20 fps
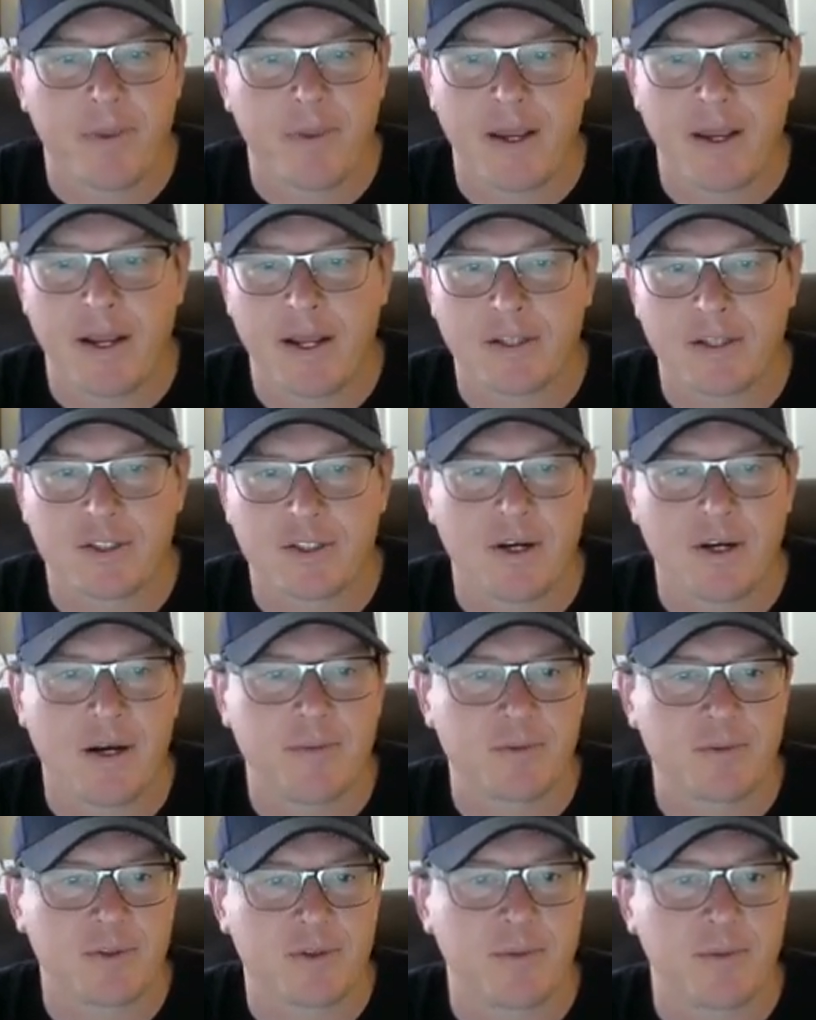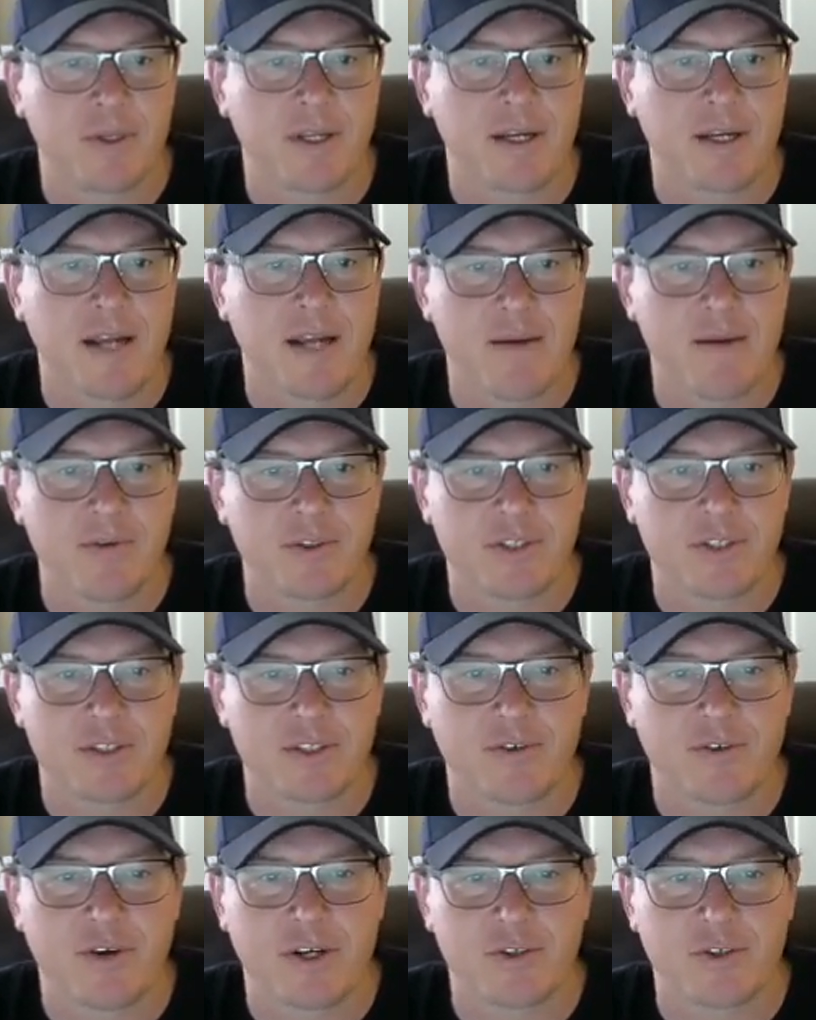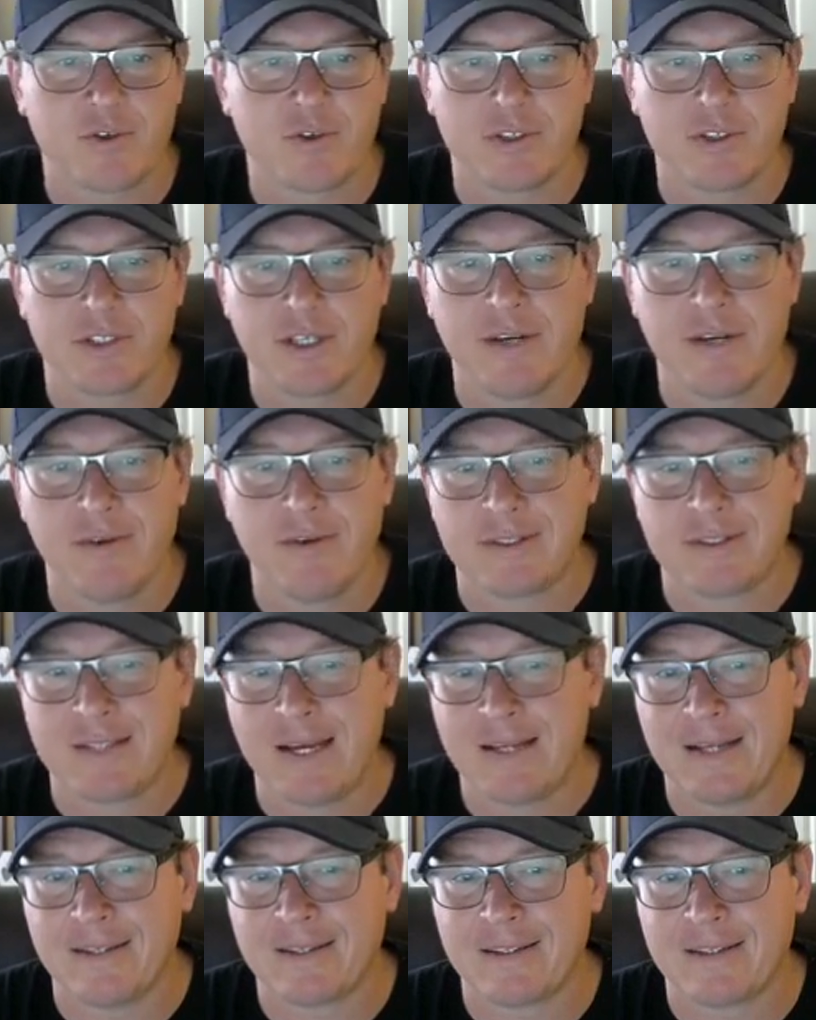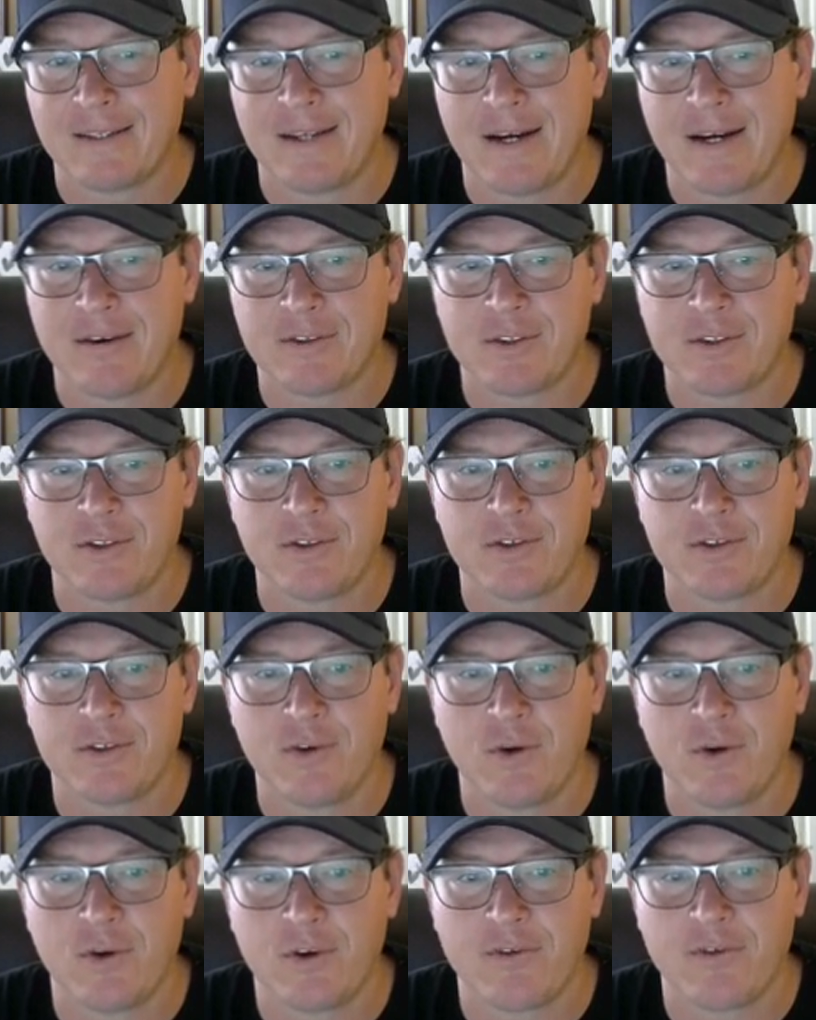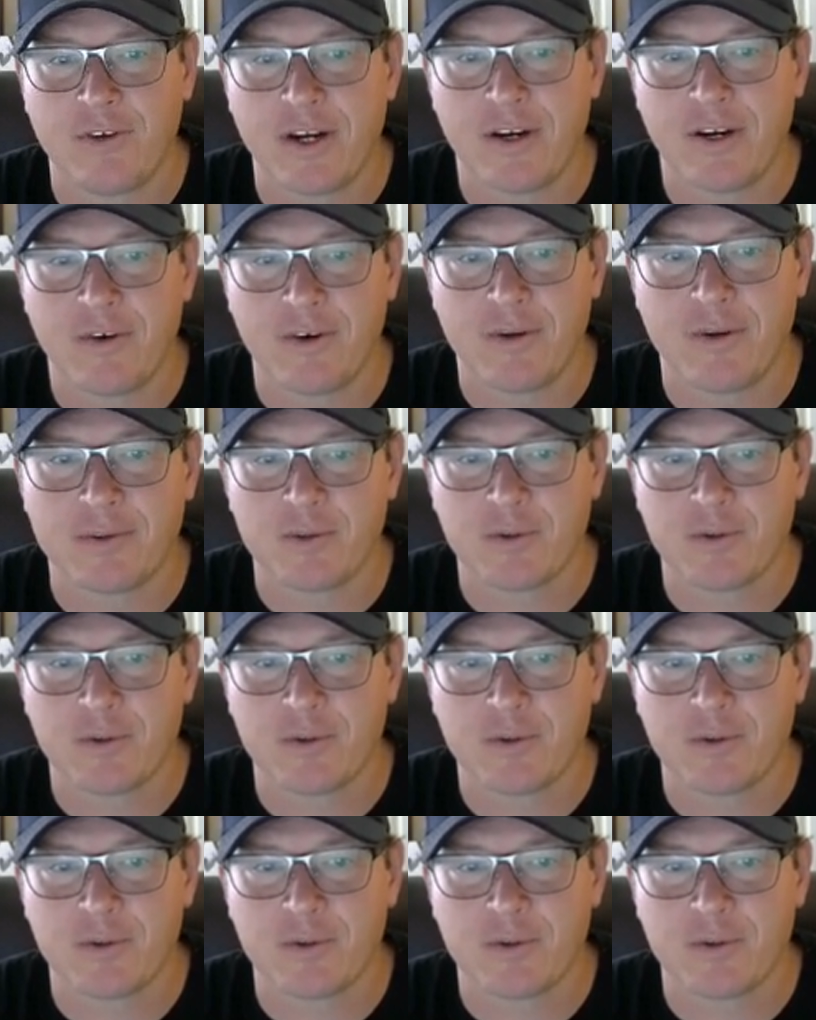And so I'm just going to put the Cowboys as the correct choice, even though technically I was a Houston Oilers fan growing up.